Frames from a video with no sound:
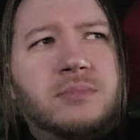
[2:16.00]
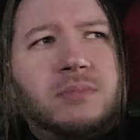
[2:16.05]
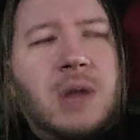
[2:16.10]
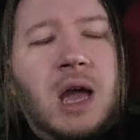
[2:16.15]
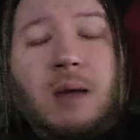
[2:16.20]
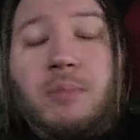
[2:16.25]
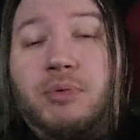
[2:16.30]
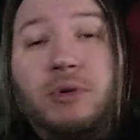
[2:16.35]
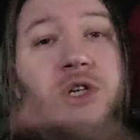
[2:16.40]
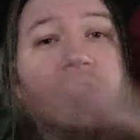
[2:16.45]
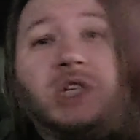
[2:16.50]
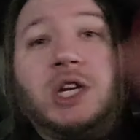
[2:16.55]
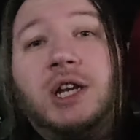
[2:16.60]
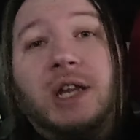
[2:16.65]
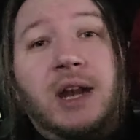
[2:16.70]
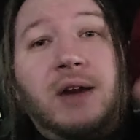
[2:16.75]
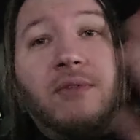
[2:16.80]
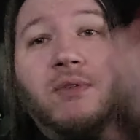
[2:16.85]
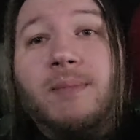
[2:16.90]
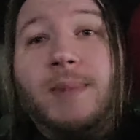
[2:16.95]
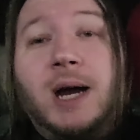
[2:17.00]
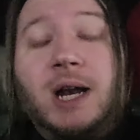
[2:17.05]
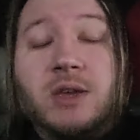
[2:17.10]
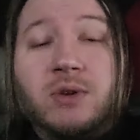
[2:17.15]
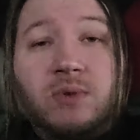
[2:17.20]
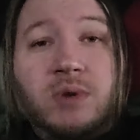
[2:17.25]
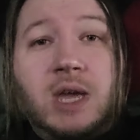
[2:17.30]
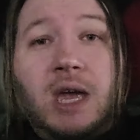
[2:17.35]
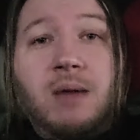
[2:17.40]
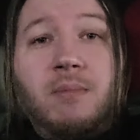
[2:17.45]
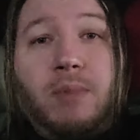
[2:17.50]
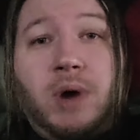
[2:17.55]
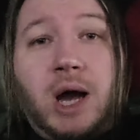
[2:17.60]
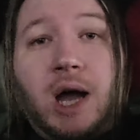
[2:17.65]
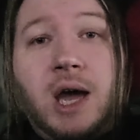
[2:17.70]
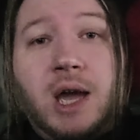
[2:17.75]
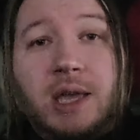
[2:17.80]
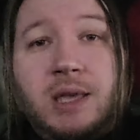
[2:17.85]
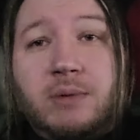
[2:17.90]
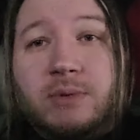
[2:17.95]
appreciated everybody who came
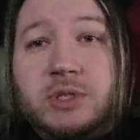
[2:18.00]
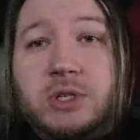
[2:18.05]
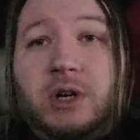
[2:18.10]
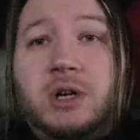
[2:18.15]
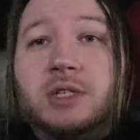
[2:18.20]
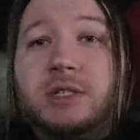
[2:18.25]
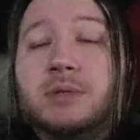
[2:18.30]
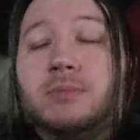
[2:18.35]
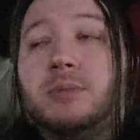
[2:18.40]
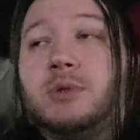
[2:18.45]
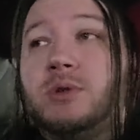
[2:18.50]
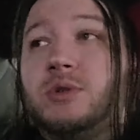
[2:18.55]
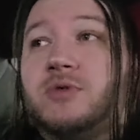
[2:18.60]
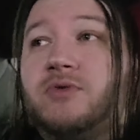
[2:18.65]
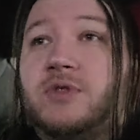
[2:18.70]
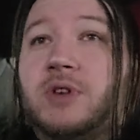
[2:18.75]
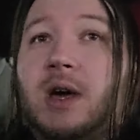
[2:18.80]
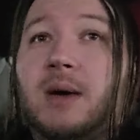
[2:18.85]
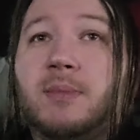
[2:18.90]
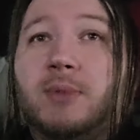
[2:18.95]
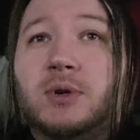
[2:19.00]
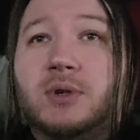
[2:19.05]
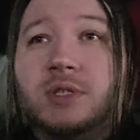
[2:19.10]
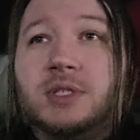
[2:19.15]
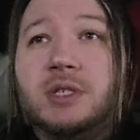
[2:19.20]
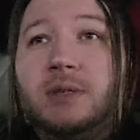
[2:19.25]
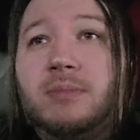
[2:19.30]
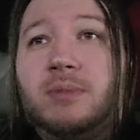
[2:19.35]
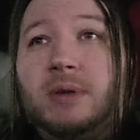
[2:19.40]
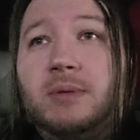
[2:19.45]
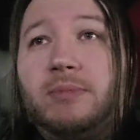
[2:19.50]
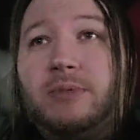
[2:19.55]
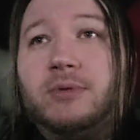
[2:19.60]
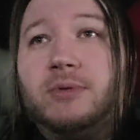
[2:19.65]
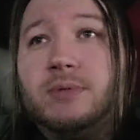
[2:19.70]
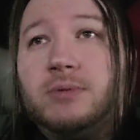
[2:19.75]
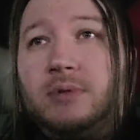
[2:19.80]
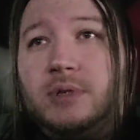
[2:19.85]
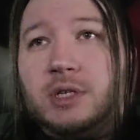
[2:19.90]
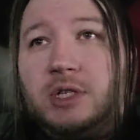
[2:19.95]
by. That was awesome. It was phenomenal to see
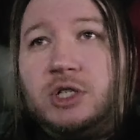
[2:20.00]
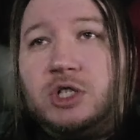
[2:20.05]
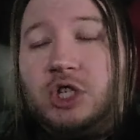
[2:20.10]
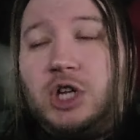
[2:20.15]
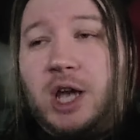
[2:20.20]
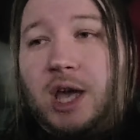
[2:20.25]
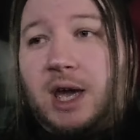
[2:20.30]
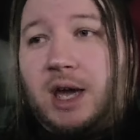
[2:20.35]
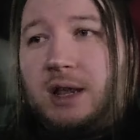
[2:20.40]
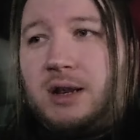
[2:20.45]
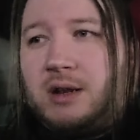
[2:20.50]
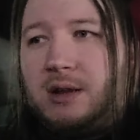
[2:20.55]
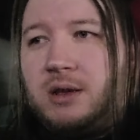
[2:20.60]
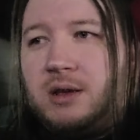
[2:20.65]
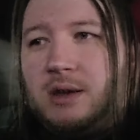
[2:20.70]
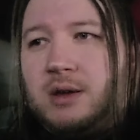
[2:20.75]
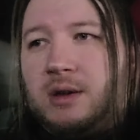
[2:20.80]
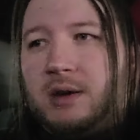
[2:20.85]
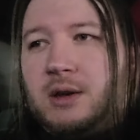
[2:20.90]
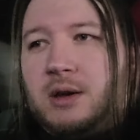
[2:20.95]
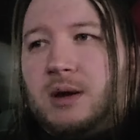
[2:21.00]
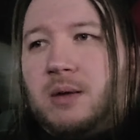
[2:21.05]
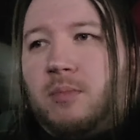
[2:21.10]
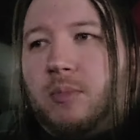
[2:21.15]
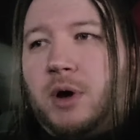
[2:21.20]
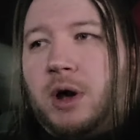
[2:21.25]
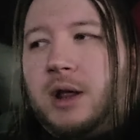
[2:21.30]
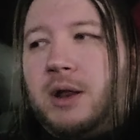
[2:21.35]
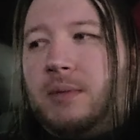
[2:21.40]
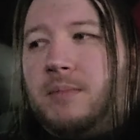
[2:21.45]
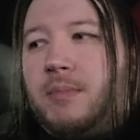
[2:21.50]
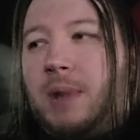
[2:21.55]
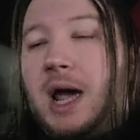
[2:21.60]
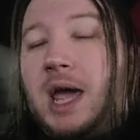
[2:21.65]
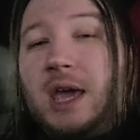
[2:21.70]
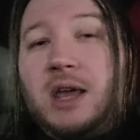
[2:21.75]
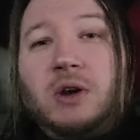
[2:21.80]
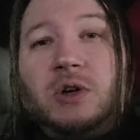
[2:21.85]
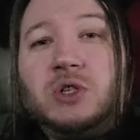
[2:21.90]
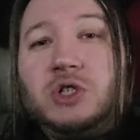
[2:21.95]
people in chat, but my
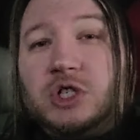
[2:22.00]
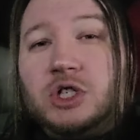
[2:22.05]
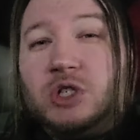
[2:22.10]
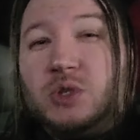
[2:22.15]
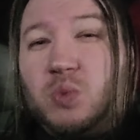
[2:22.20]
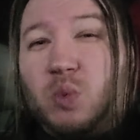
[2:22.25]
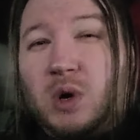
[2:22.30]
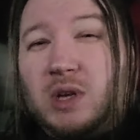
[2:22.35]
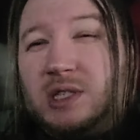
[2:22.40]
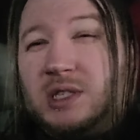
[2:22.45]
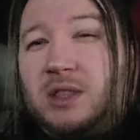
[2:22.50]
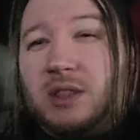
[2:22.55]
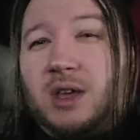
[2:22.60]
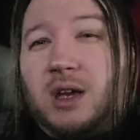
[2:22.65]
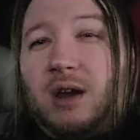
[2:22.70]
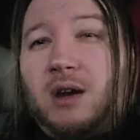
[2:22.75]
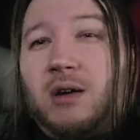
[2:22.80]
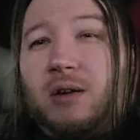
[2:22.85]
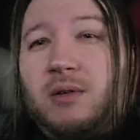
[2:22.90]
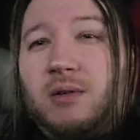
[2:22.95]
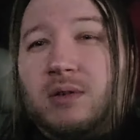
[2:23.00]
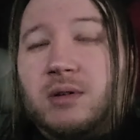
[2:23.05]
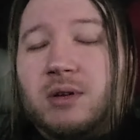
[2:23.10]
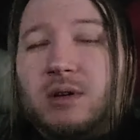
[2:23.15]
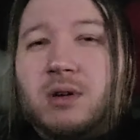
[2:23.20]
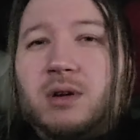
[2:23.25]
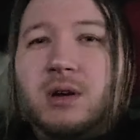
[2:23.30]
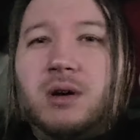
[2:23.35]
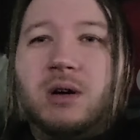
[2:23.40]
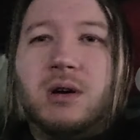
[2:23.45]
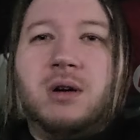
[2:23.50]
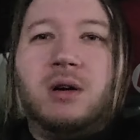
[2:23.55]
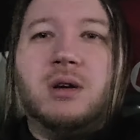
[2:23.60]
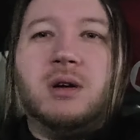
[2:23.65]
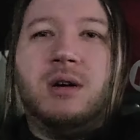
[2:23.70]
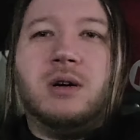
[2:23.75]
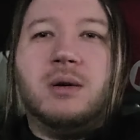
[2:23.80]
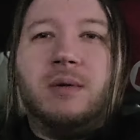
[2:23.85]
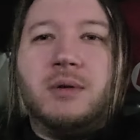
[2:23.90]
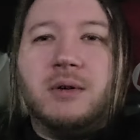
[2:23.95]
energy just wasn't there.
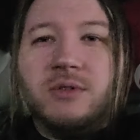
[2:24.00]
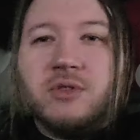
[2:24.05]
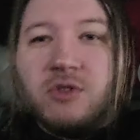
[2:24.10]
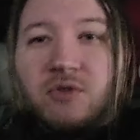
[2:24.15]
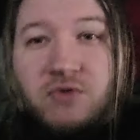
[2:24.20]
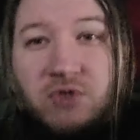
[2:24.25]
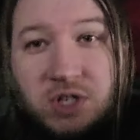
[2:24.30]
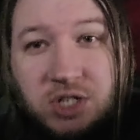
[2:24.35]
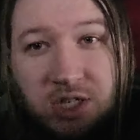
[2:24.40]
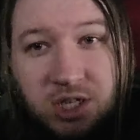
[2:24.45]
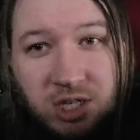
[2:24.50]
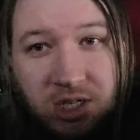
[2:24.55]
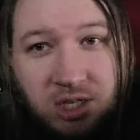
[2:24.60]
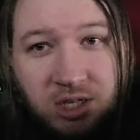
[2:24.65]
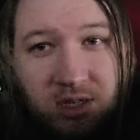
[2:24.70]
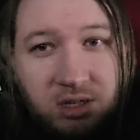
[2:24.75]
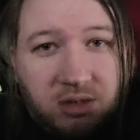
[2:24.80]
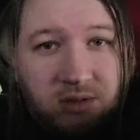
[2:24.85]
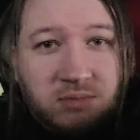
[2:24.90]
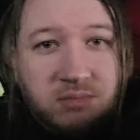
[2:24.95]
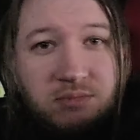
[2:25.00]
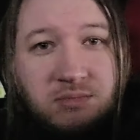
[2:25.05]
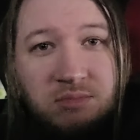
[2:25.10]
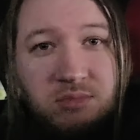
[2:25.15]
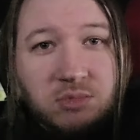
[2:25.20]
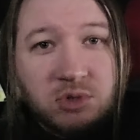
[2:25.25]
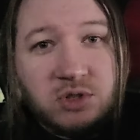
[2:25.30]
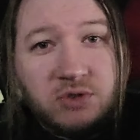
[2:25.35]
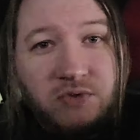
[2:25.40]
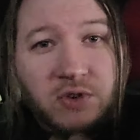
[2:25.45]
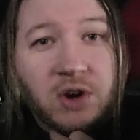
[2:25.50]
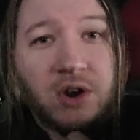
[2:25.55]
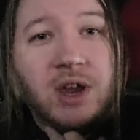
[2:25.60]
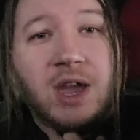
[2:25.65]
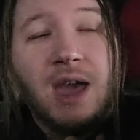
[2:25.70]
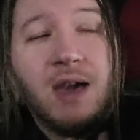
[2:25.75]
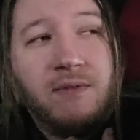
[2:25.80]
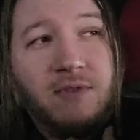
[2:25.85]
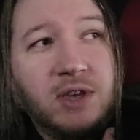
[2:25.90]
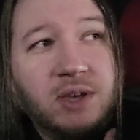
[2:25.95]
The fatigue was very
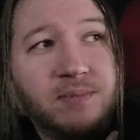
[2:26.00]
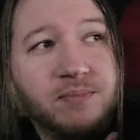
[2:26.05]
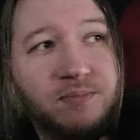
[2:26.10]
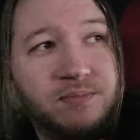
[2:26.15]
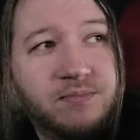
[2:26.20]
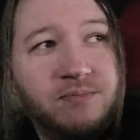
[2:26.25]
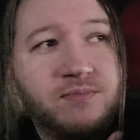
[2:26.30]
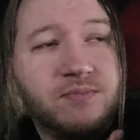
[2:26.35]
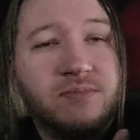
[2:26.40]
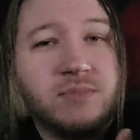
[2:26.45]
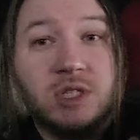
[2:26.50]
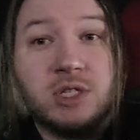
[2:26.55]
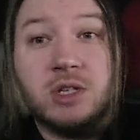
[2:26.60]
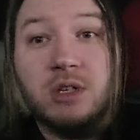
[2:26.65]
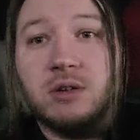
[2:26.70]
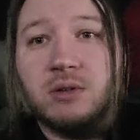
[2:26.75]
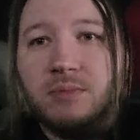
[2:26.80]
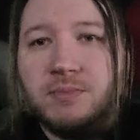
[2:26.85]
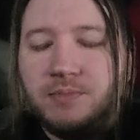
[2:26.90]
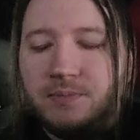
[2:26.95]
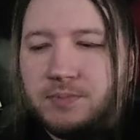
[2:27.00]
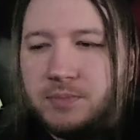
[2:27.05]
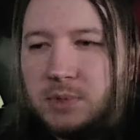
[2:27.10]
heavy still